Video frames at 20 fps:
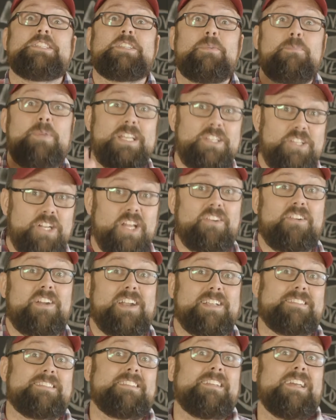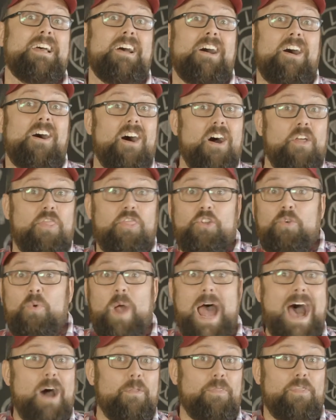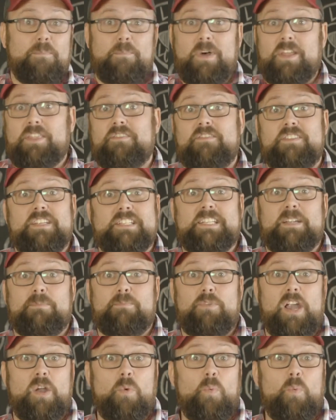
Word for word: to be generous uh, throughout the month of December.